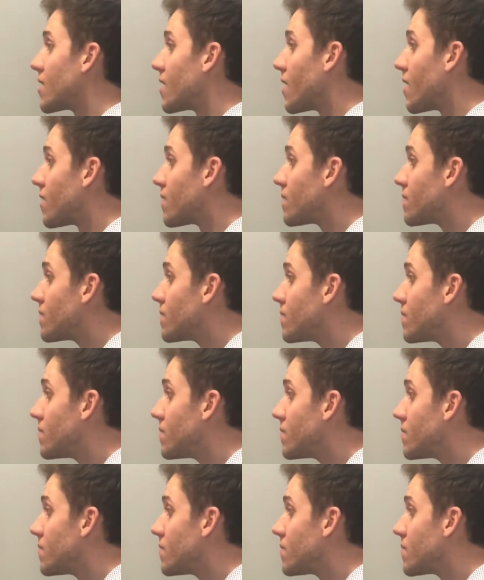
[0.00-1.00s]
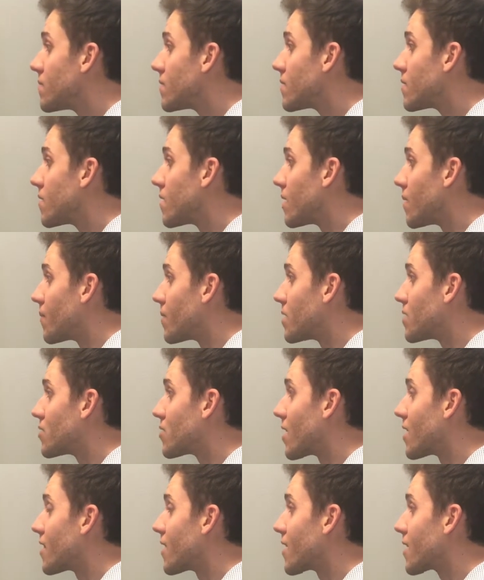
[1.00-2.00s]
out, and I'm gonna
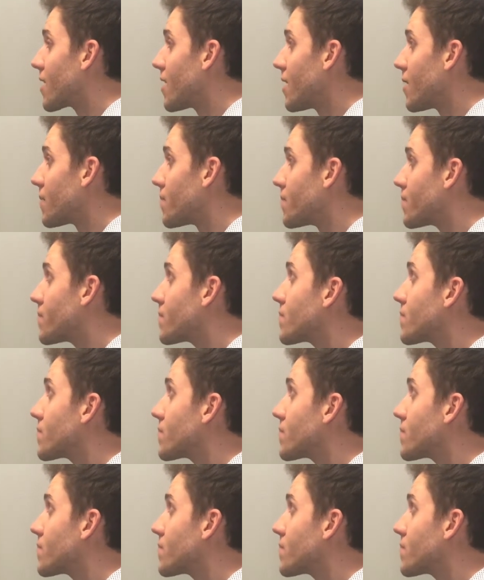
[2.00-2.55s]
try that again.